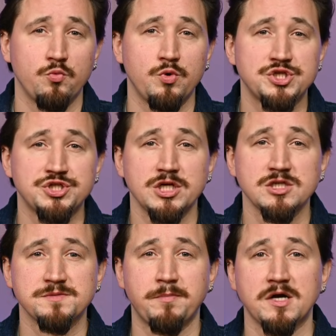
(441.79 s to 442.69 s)
which
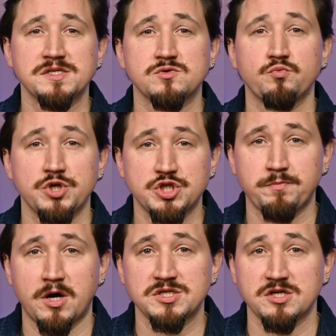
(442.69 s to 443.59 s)
tells bots which
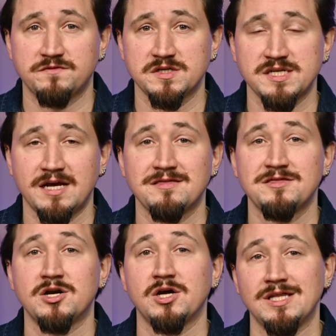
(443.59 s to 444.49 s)
parts of the site
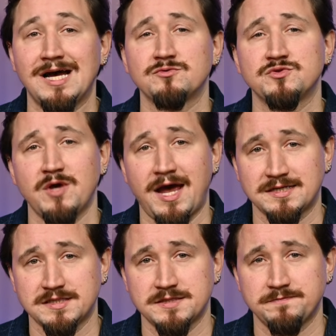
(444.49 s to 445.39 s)
they're allowed to
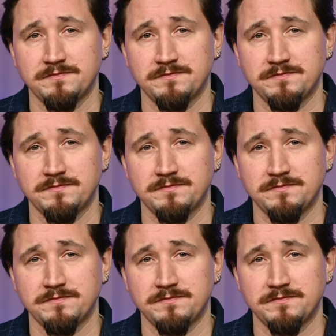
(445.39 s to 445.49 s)
access.